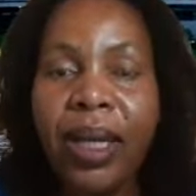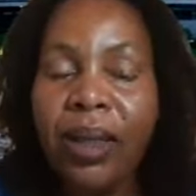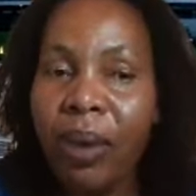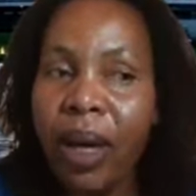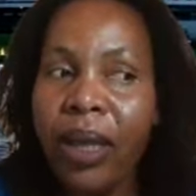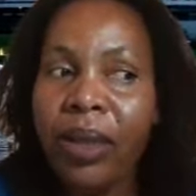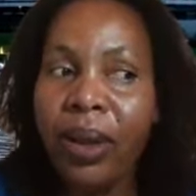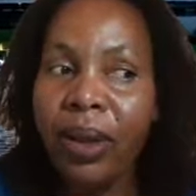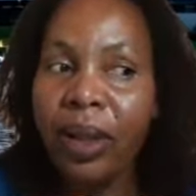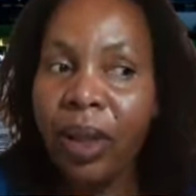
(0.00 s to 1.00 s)
That's why it's
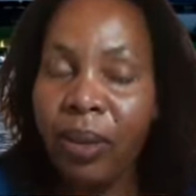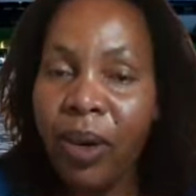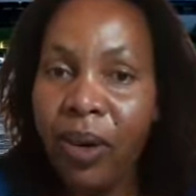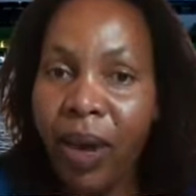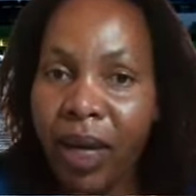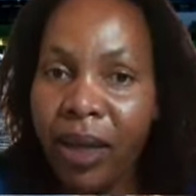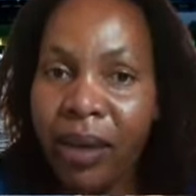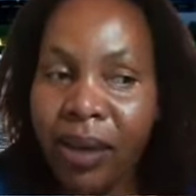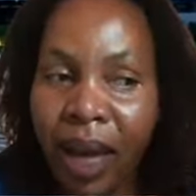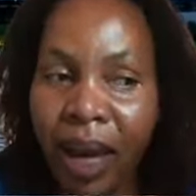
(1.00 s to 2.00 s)
called democratic
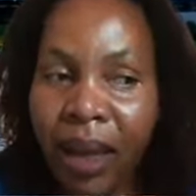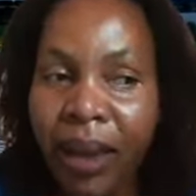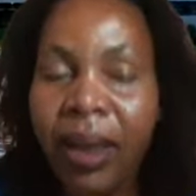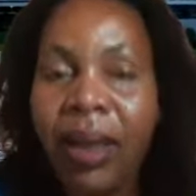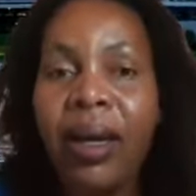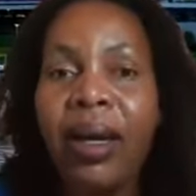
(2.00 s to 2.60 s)
society.